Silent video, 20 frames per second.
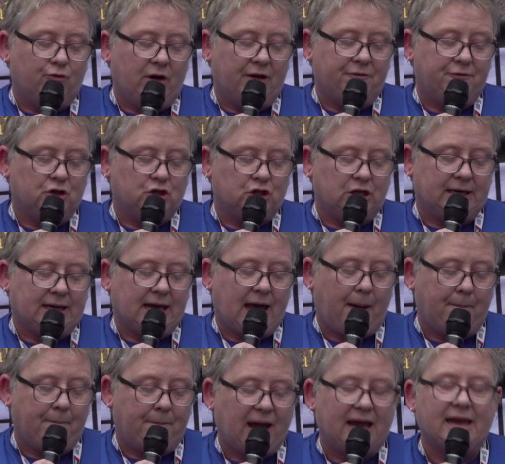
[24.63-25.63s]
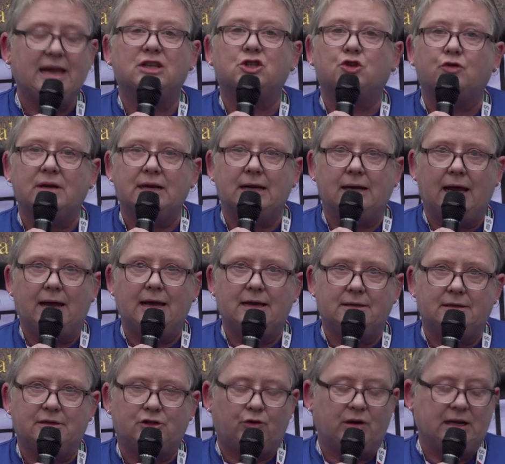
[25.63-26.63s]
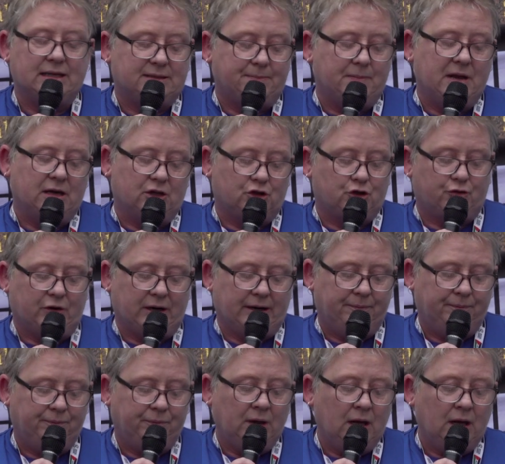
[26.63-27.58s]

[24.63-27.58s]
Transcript: refugee camp by Israel's military.